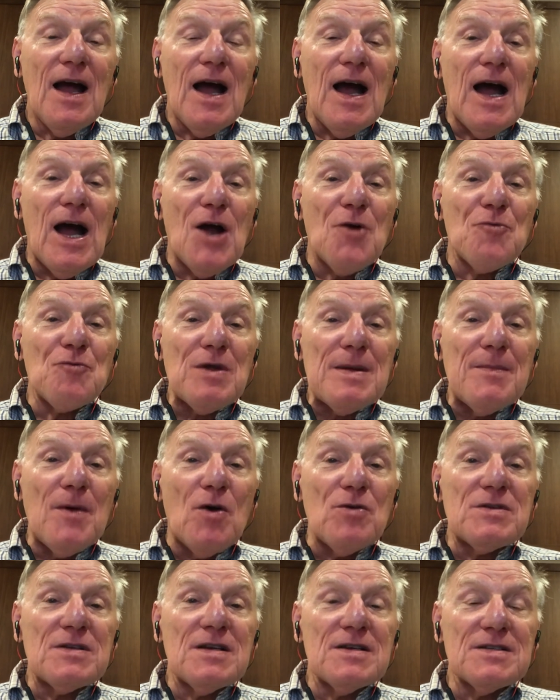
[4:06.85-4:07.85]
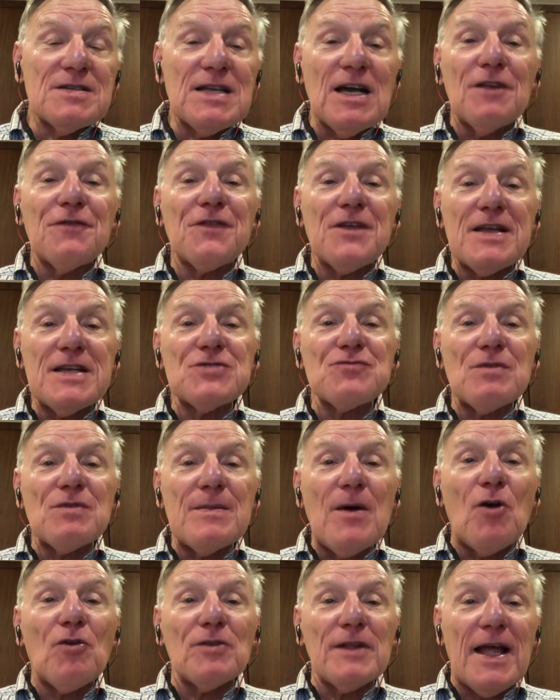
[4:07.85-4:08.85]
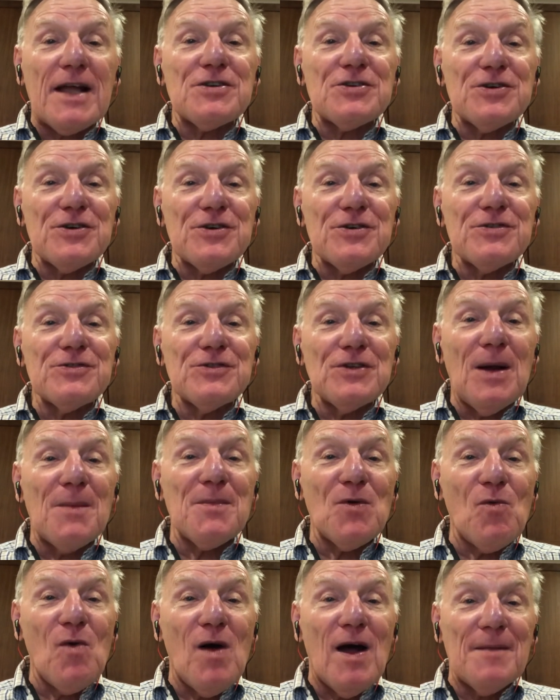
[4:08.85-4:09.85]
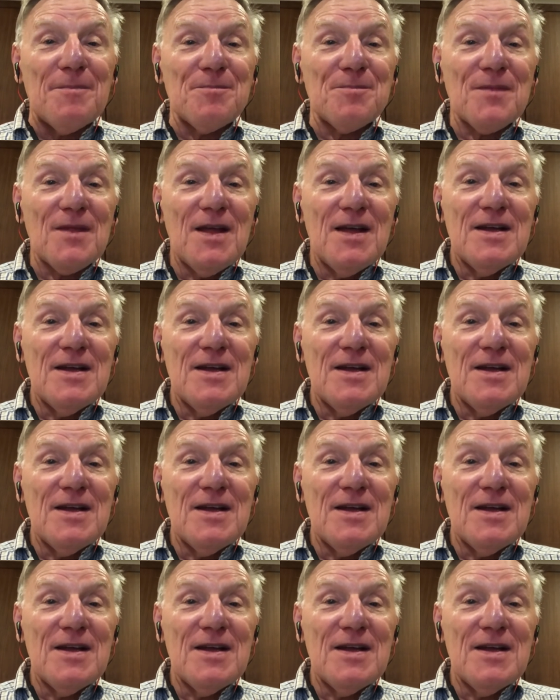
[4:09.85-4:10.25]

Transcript: Delphian's Remote Lecture number 1.